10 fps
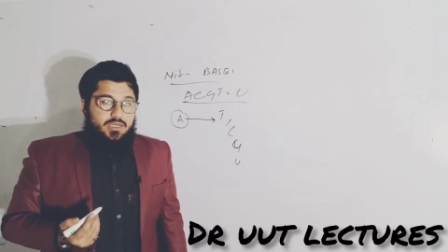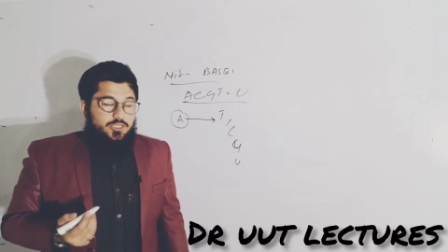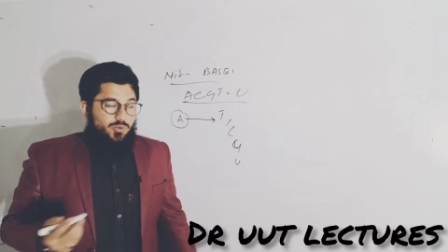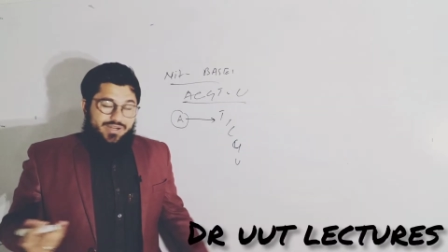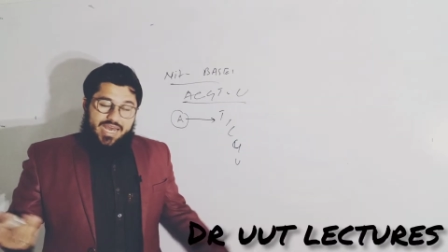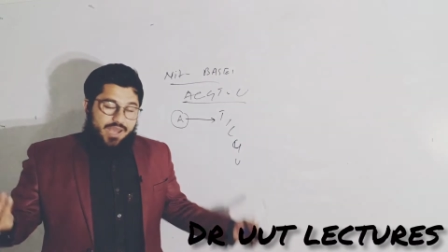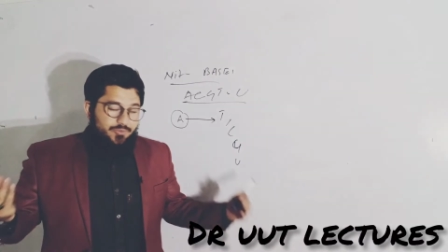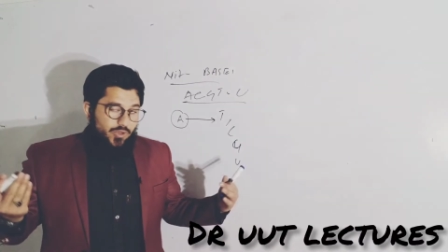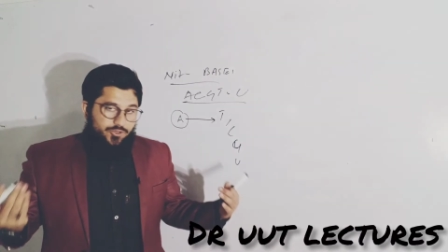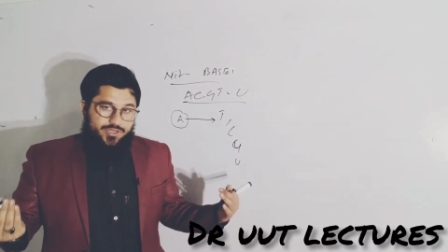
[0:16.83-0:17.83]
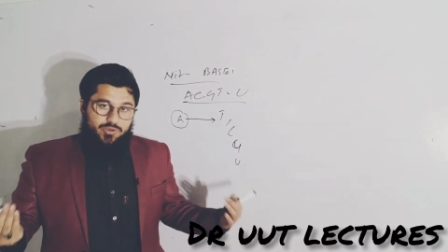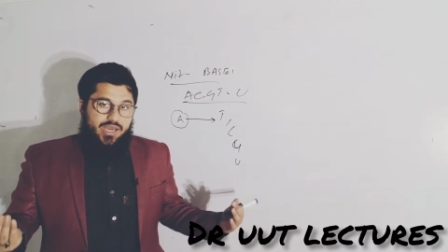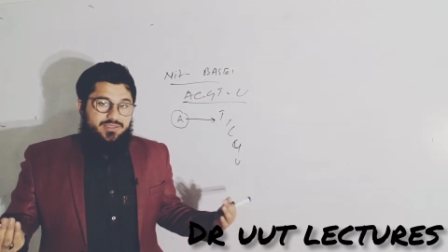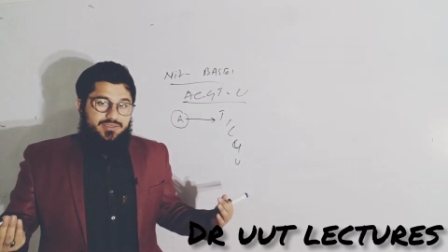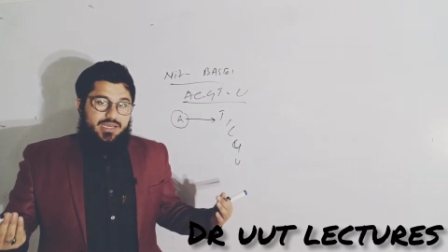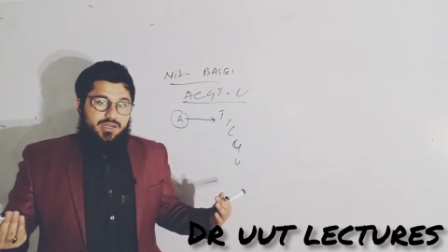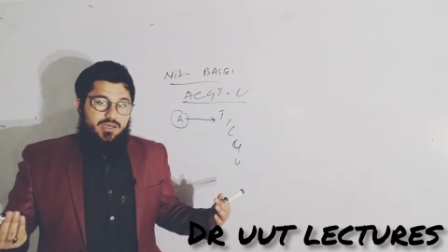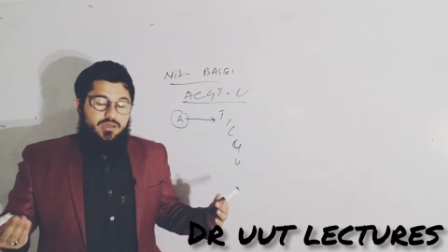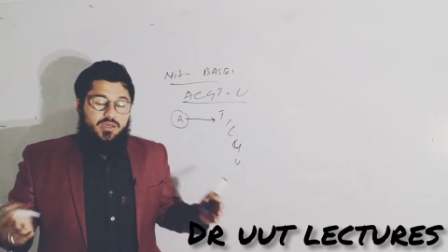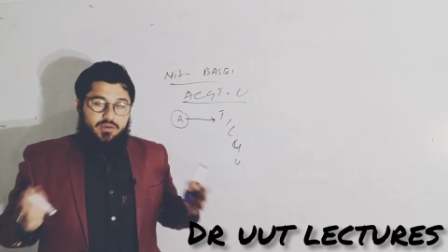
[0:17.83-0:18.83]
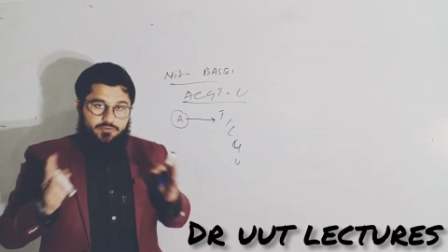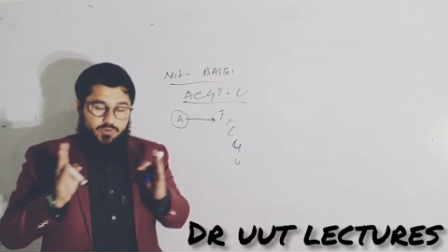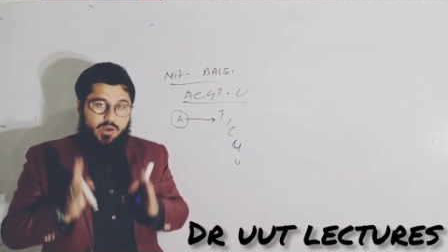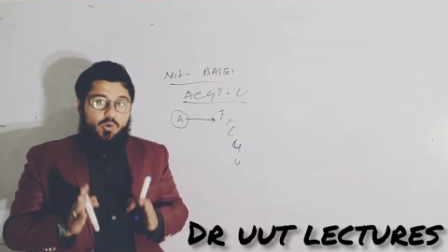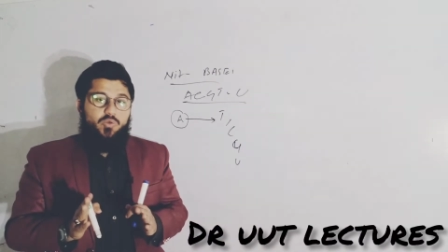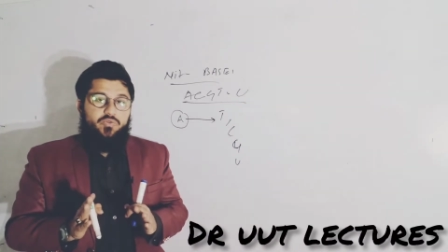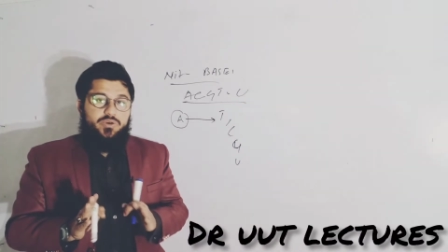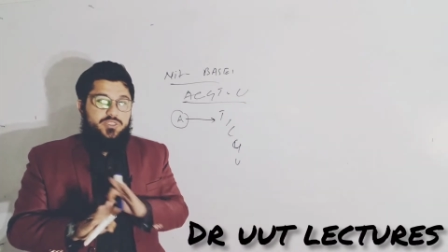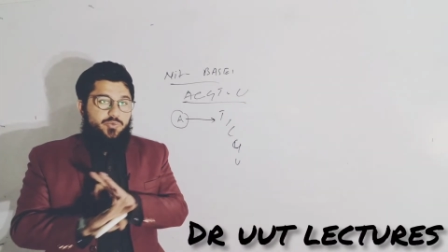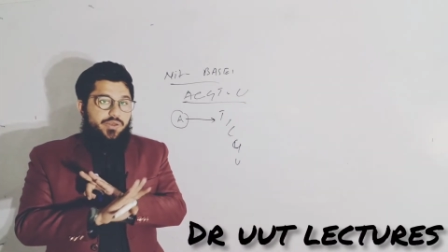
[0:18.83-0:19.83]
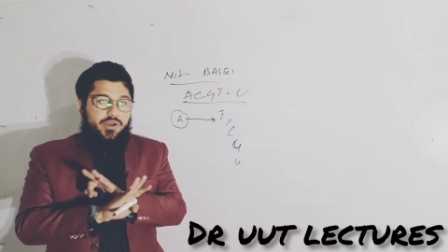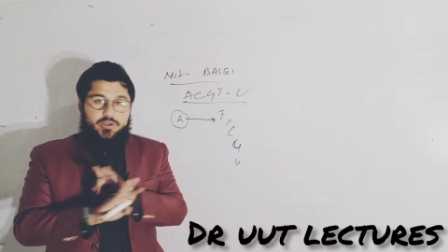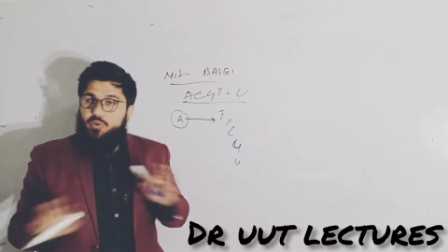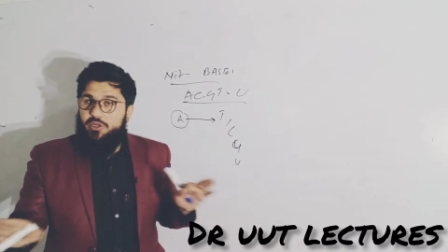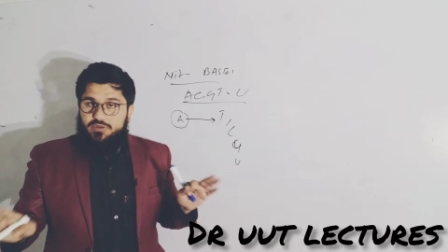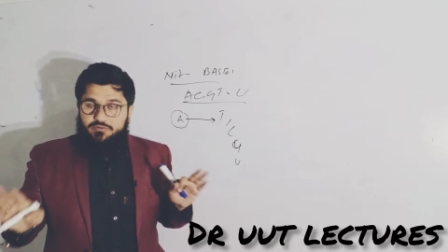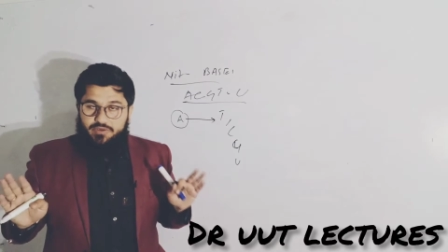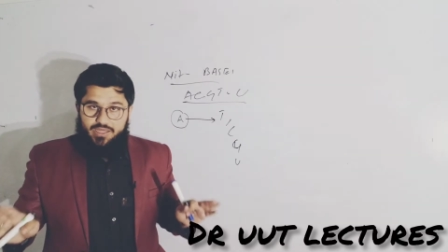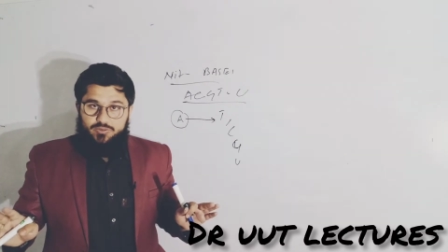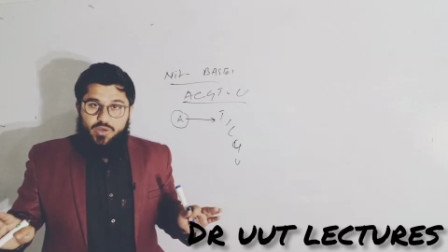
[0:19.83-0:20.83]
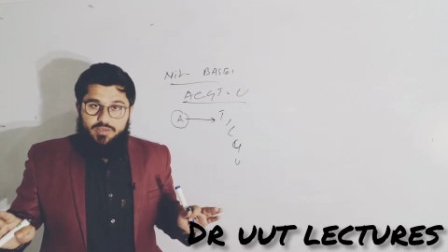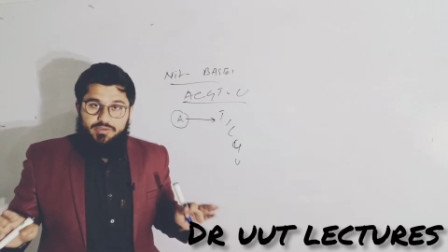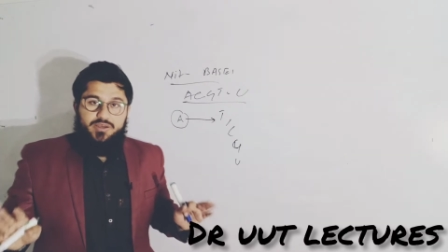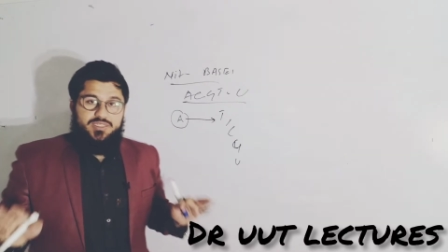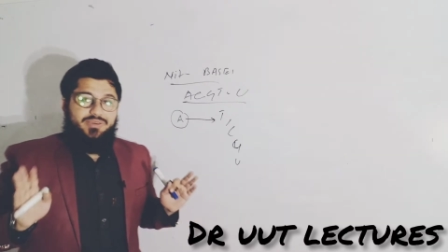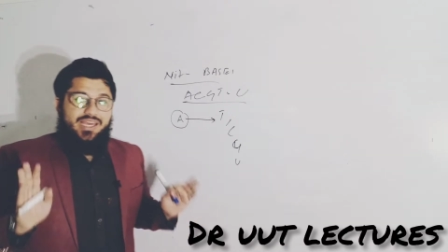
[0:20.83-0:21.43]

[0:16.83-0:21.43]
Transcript: so what I'm going to tell you guys is that from now onwards we are not going to forget why because I'm,